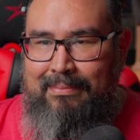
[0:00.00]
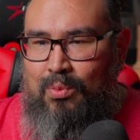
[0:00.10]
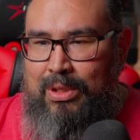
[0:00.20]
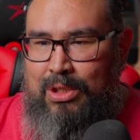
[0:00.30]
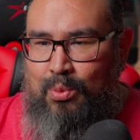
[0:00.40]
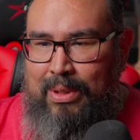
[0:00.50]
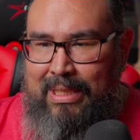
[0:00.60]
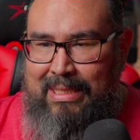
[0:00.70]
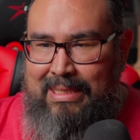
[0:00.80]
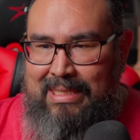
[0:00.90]
which
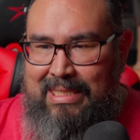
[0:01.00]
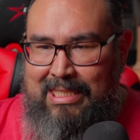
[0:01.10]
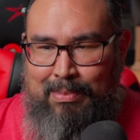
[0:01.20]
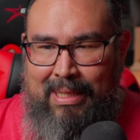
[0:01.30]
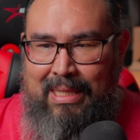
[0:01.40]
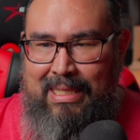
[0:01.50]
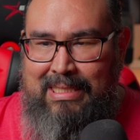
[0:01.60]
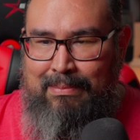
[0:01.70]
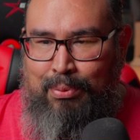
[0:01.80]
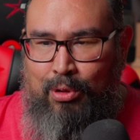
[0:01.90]
was DisplayLink
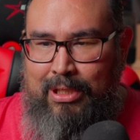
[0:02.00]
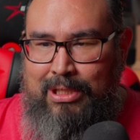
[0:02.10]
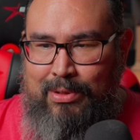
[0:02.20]
support.